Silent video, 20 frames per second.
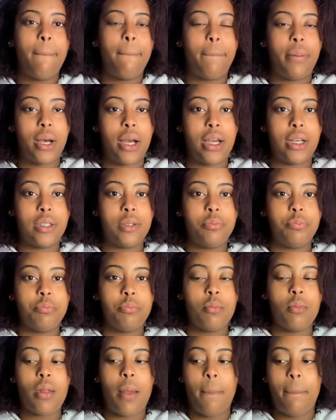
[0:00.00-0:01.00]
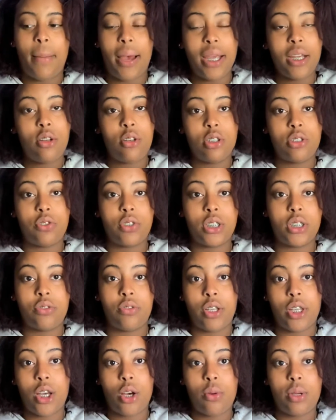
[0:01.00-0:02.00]
But my goals for this
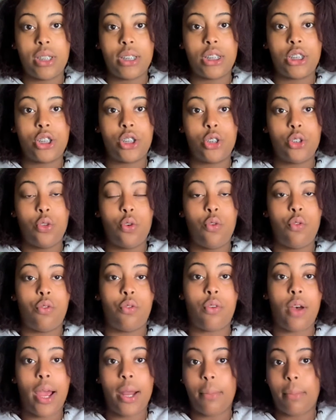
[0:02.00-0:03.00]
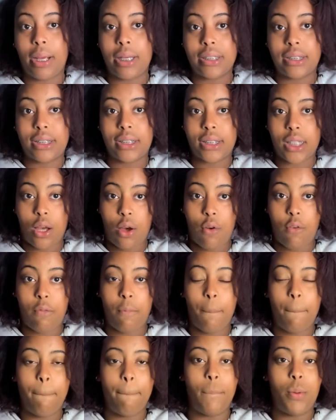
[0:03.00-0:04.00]
video is to find myself
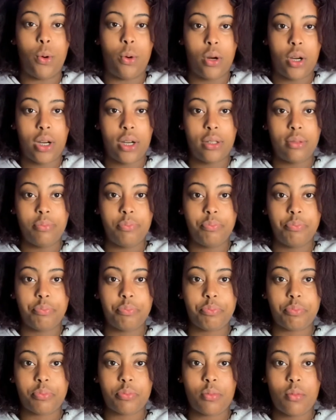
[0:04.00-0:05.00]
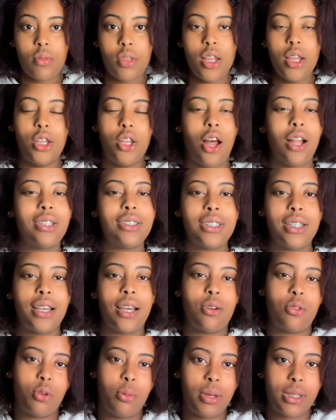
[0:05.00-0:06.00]
more not saying
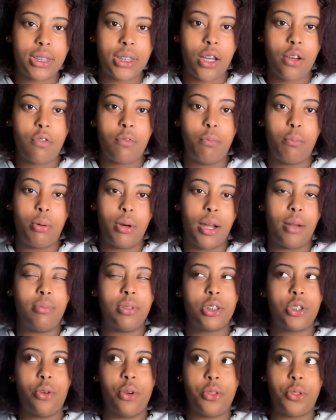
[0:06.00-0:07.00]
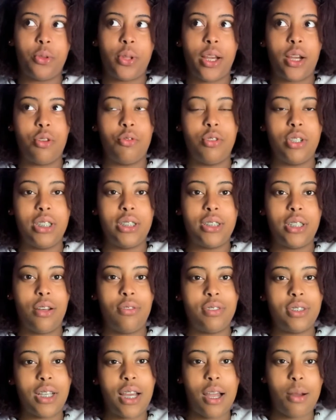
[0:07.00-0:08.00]
I don't know myself, but I'm just going through like a really
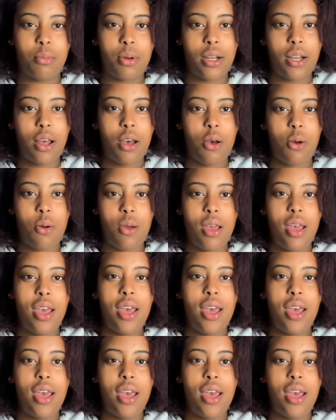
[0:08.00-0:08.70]
tough time right now.